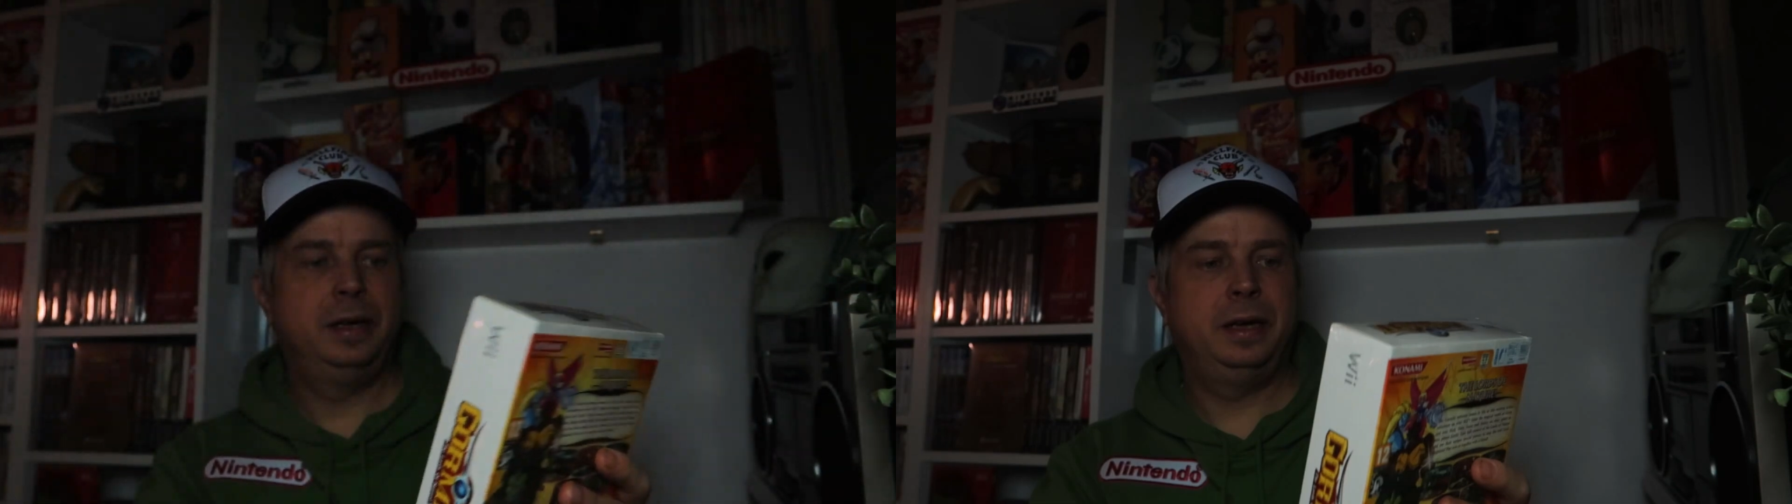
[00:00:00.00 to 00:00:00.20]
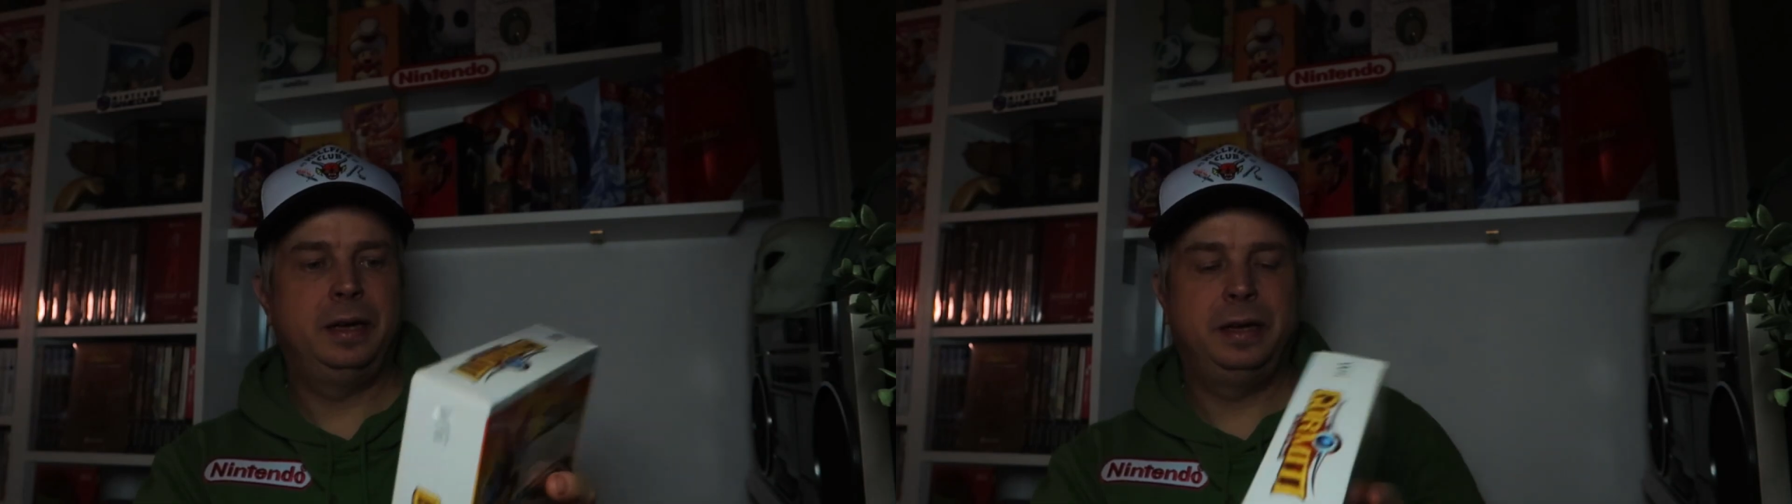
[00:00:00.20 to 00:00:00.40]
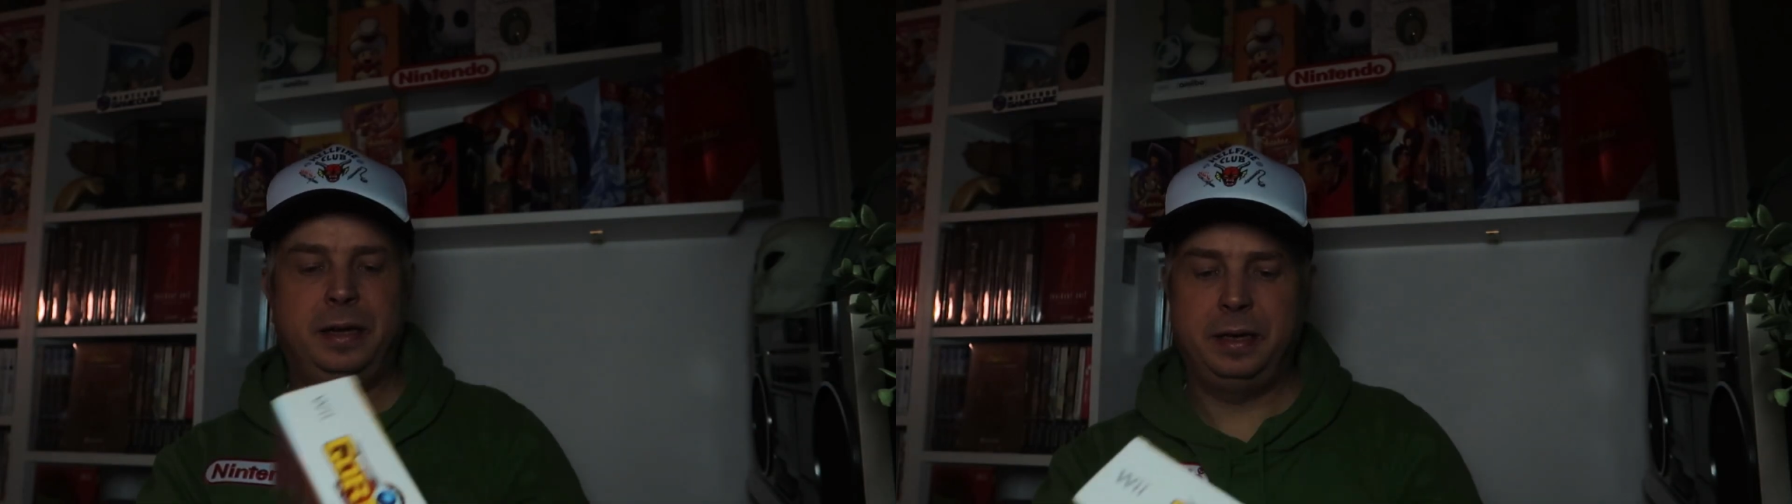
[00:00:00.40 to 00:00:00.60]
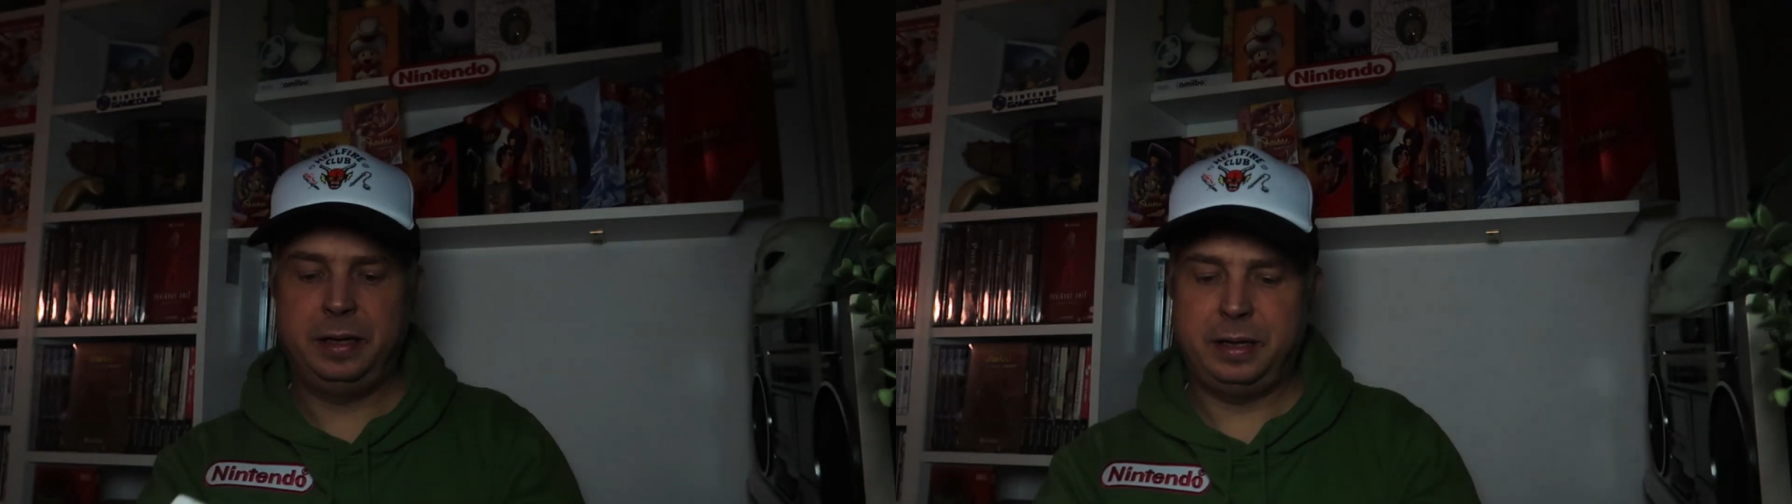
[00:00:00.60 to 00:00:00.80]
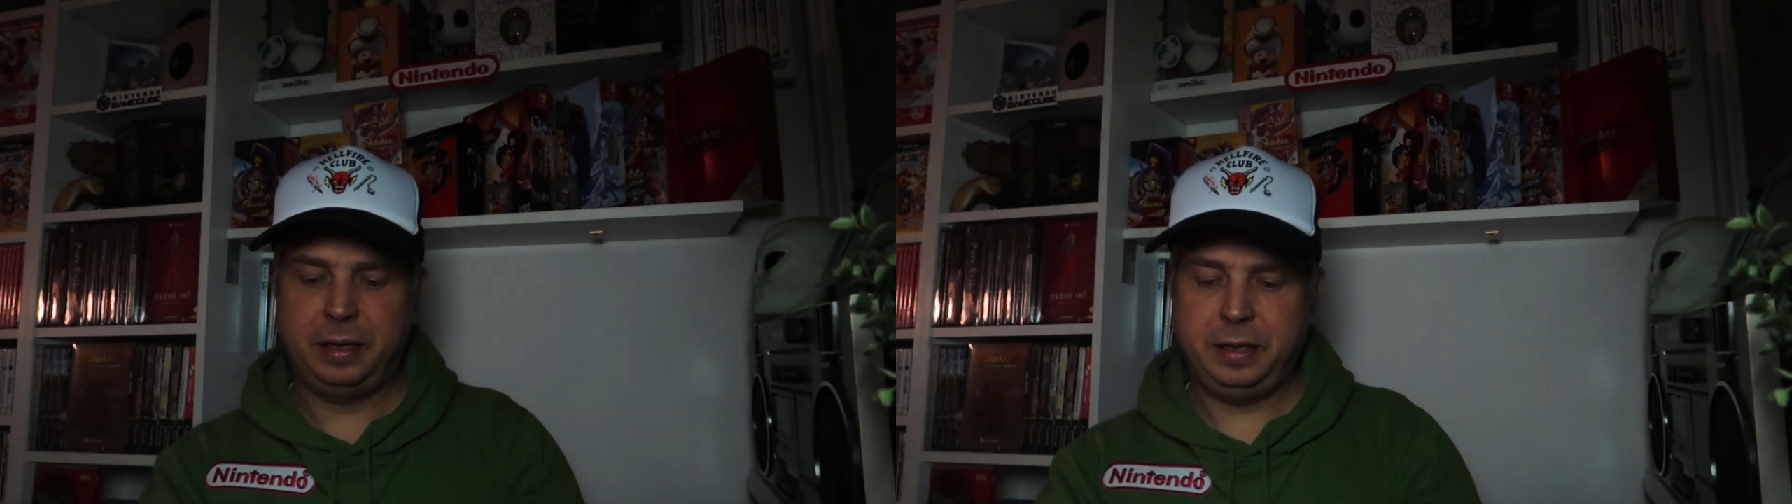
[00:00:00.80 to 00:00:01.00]
and
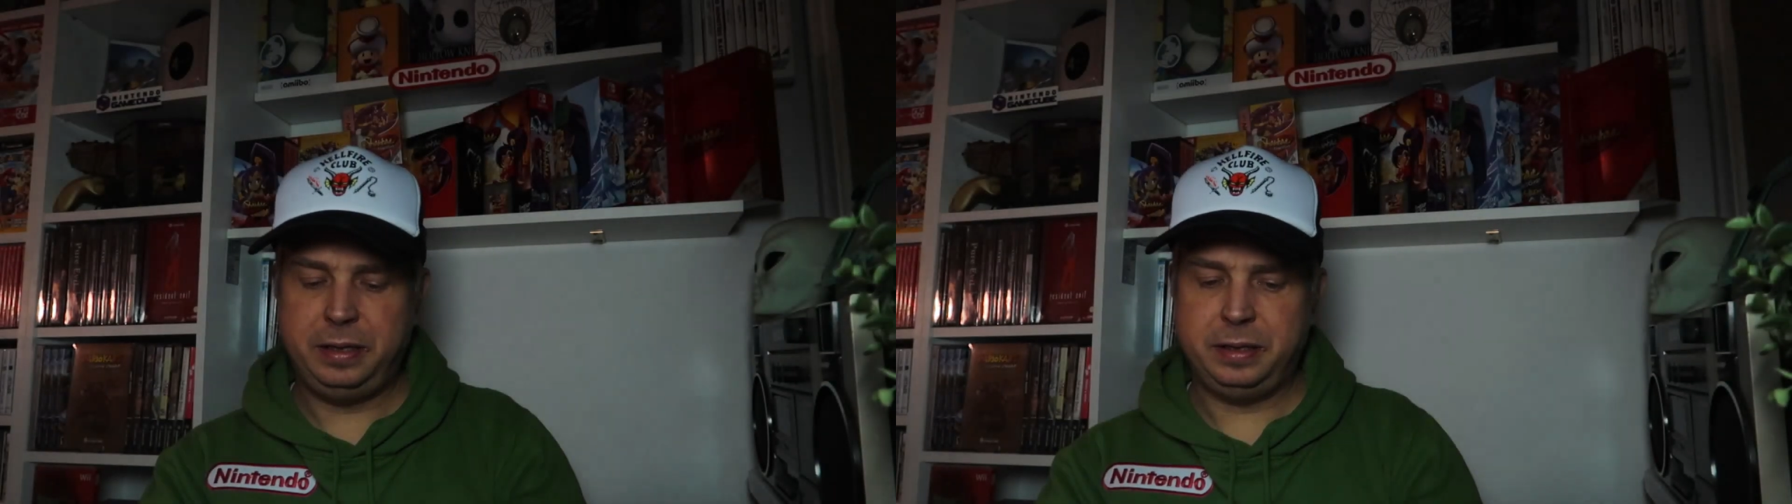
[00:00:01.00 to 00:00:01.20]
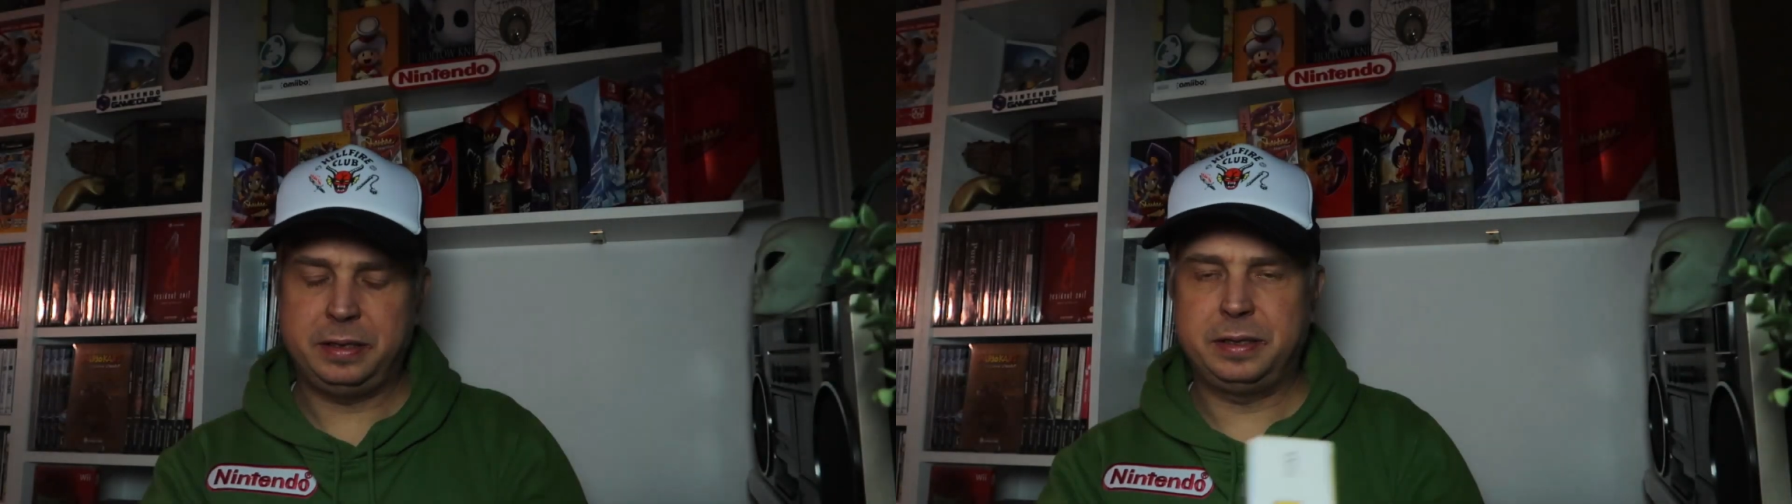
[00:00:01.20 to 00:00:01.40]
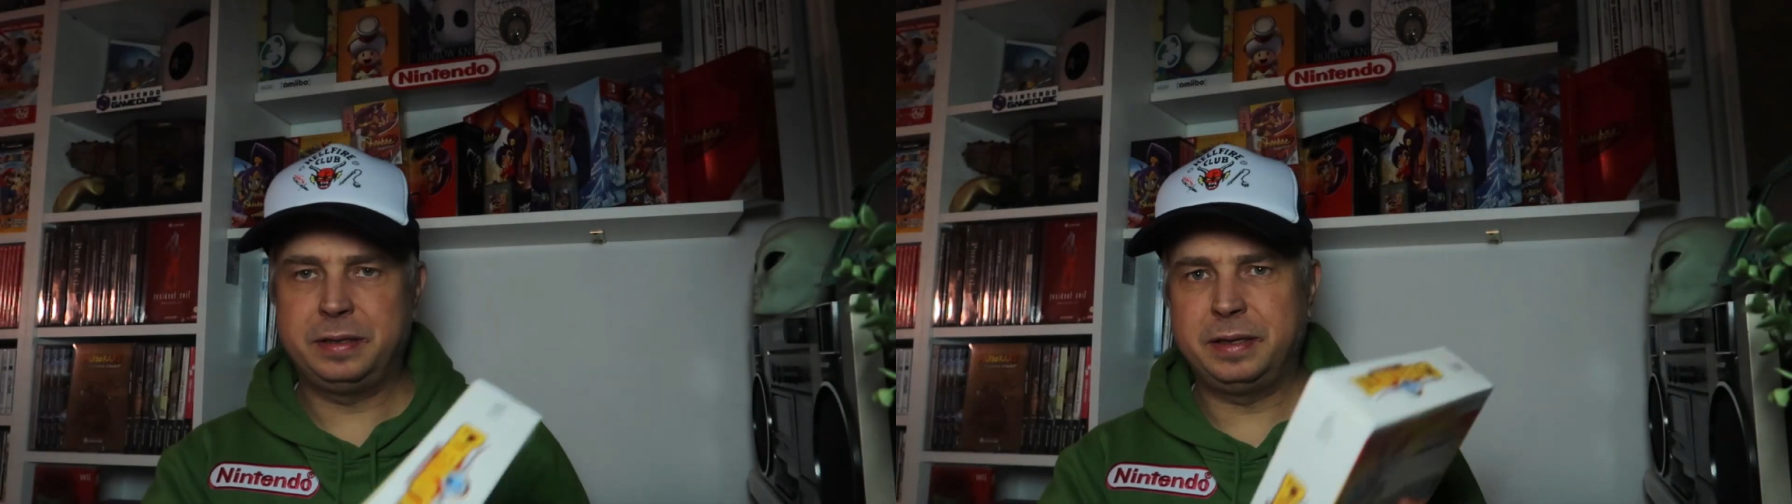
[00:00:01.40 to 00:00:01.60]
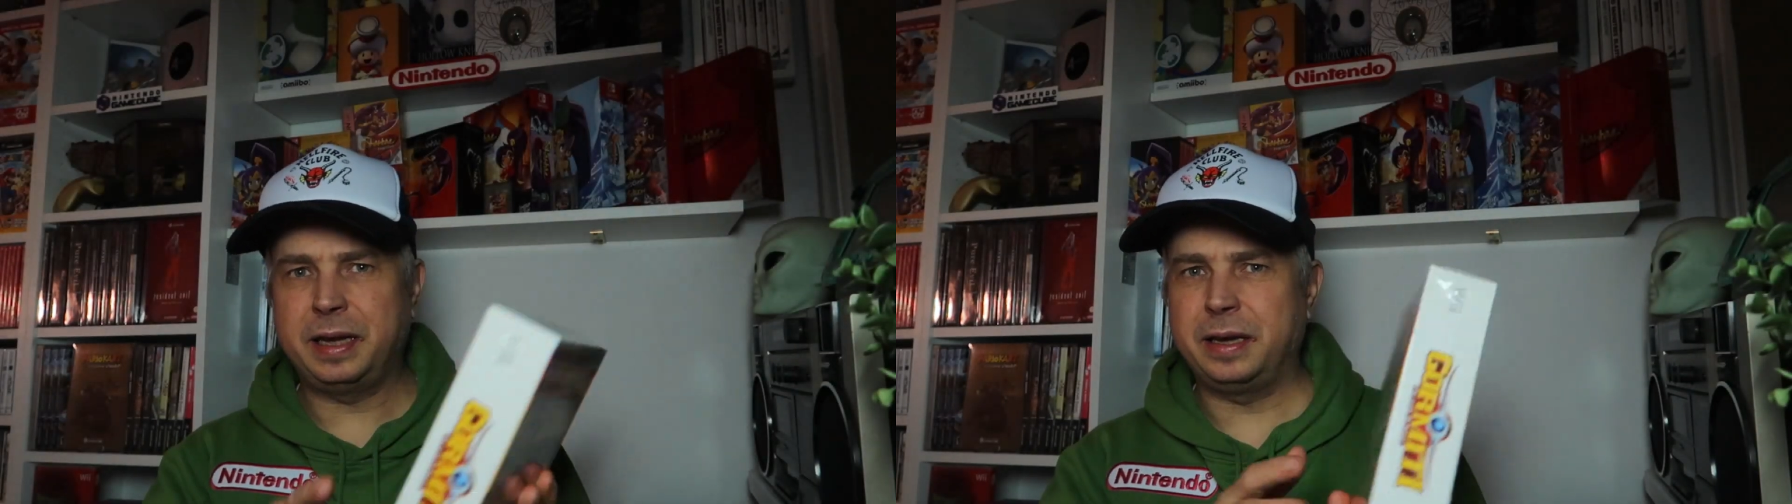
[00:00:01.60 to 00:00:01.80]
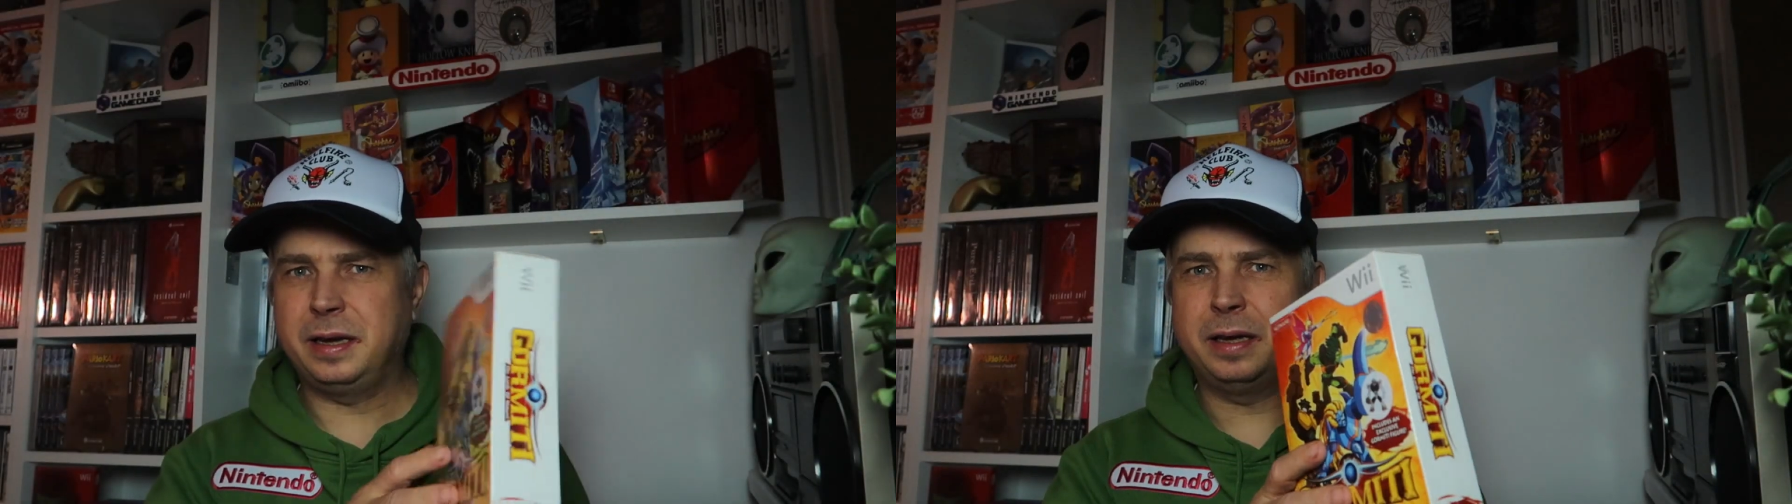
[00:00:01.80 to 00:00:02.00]
I think this is
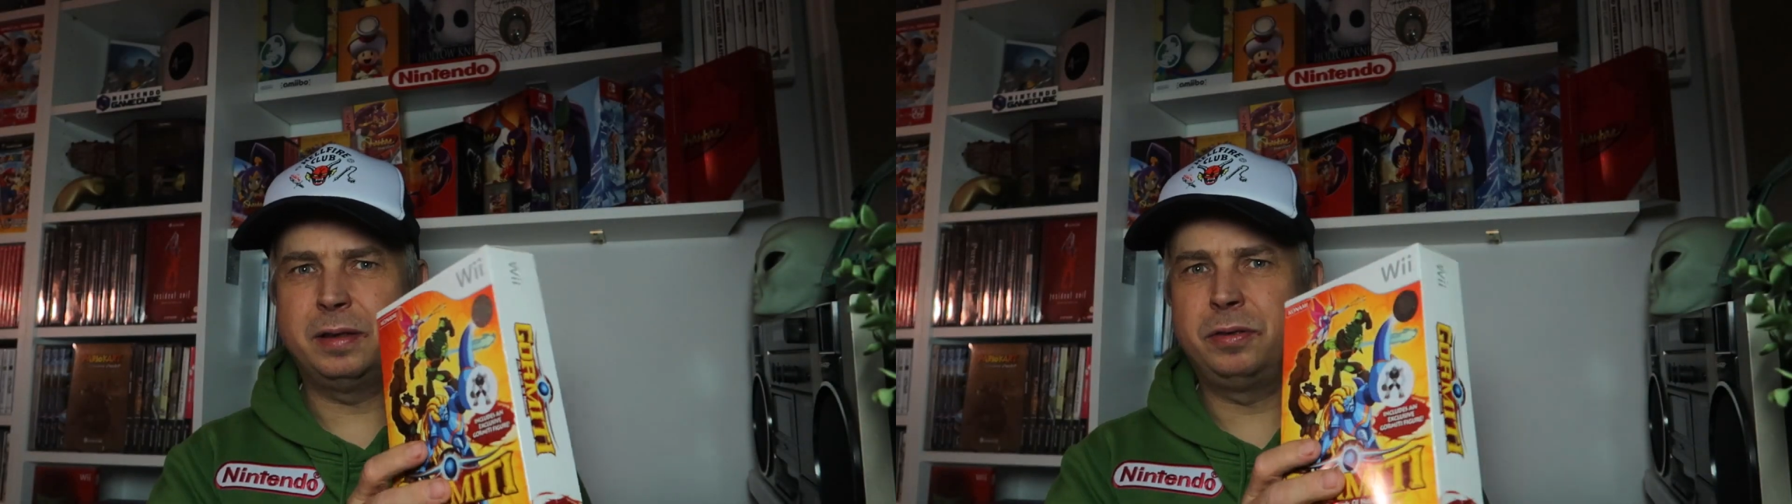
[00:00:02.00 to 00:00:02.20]
like a